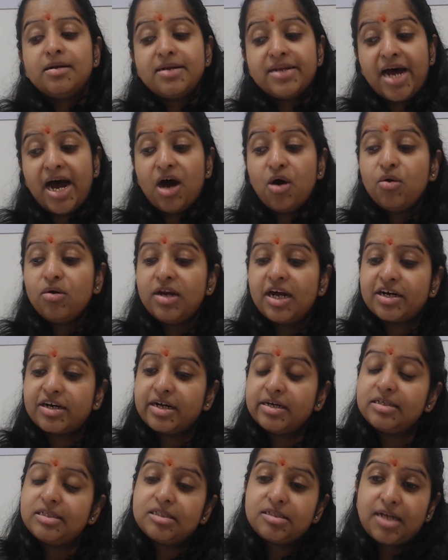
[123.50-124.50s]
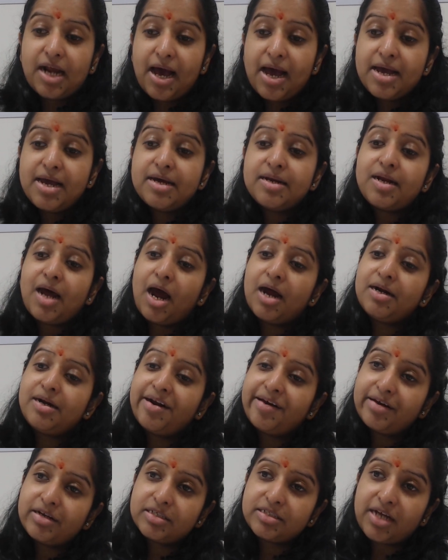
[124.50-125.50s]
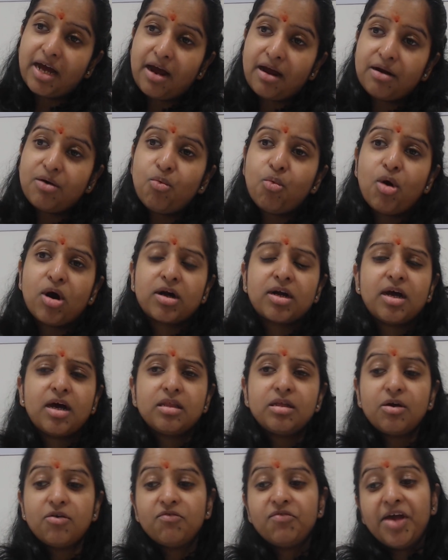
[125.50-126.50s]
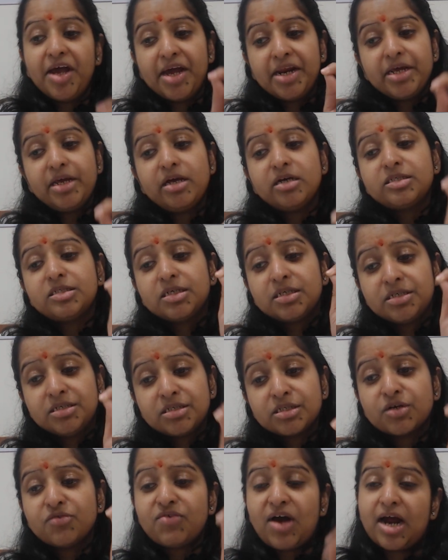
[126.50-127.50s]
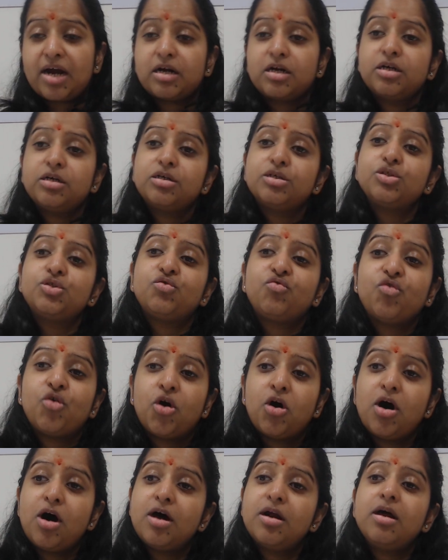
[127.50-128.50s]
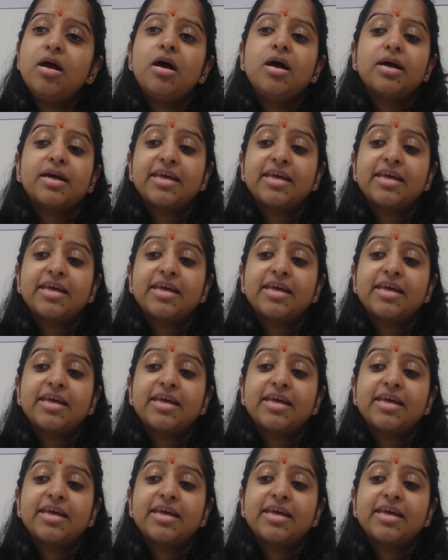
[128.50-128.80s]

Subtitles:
Now let us try and understand what are the various risk factors for